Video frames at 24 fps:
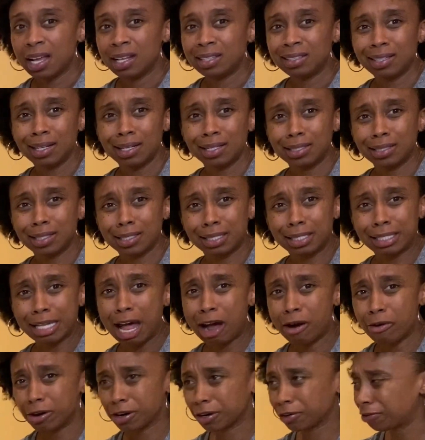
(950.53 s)
taste the
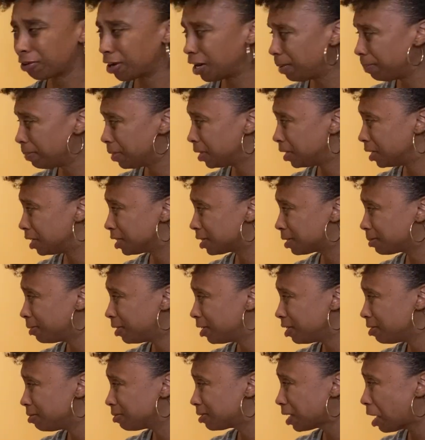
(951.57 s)
sour cream in this. What are
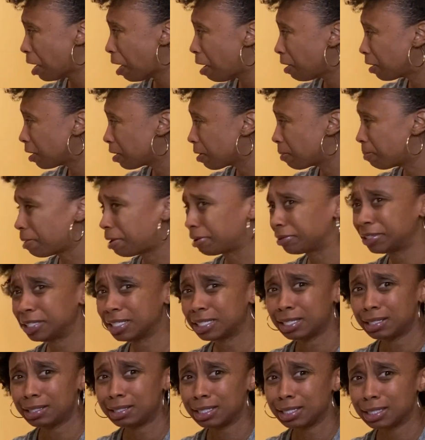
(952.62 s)
you talking about? This
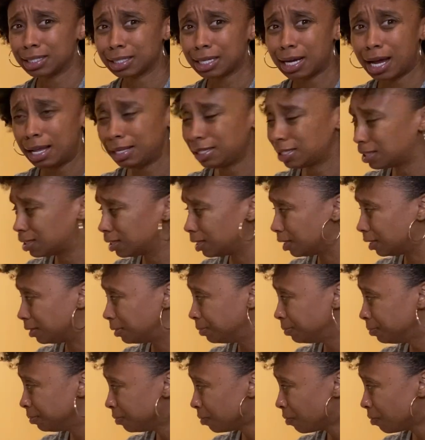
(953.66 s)
is disgusting.